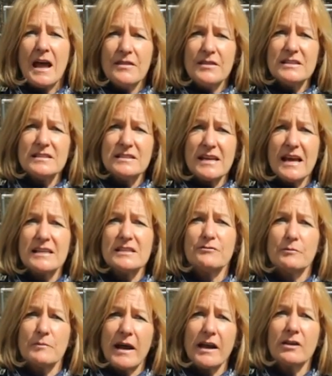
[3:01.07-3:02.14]
This test for
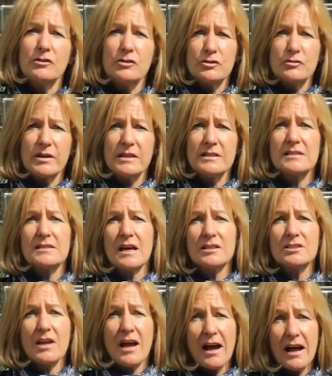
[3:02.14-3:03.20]
micronutrients
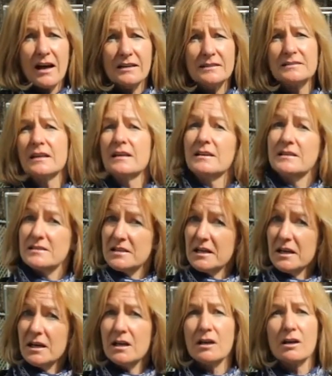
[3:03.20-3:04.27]
such as
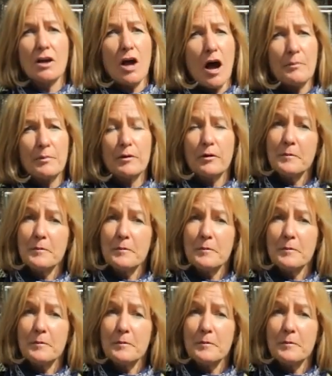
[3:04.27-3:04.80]
zinc, copper, or